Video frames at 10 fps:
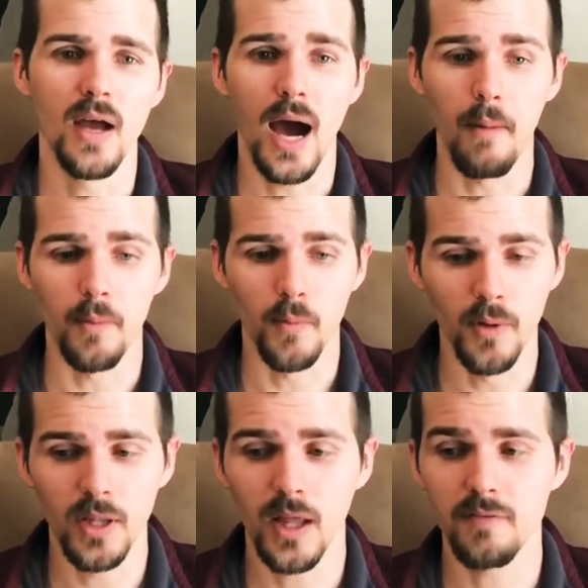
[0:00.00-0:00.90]
I would
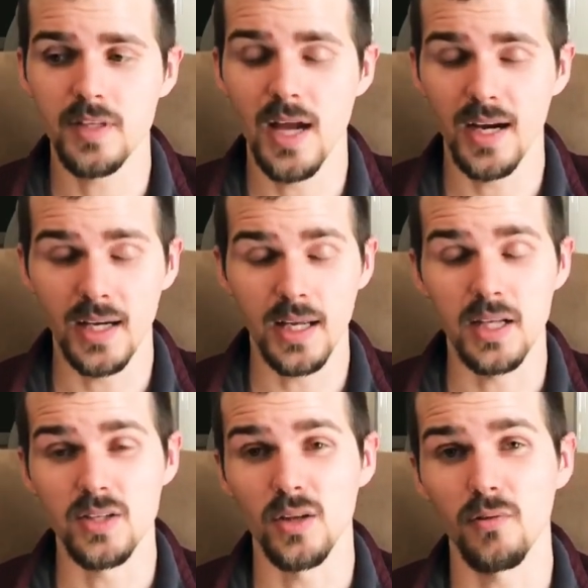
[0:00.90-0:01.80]
really love to get
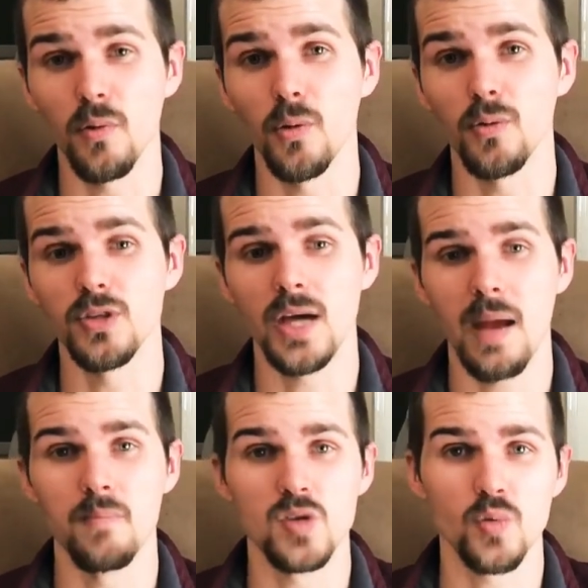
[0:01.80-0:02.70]
into the
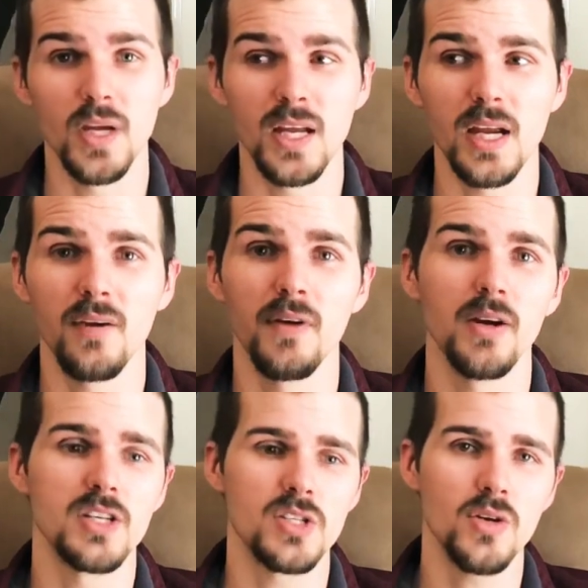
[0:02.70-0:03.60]
full-time swing here very
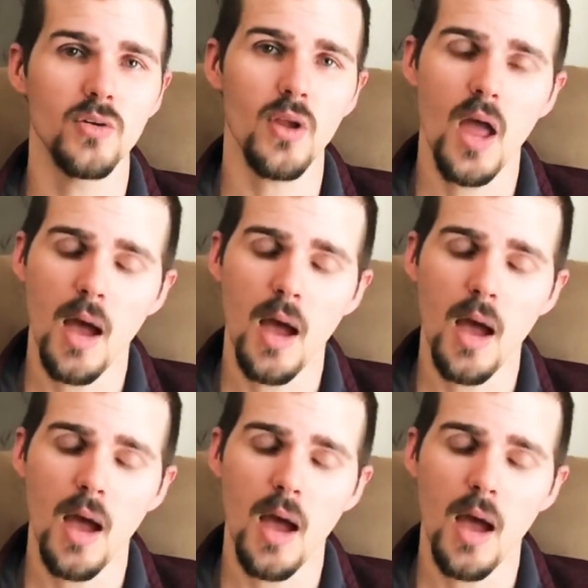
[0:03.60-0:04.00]
soon,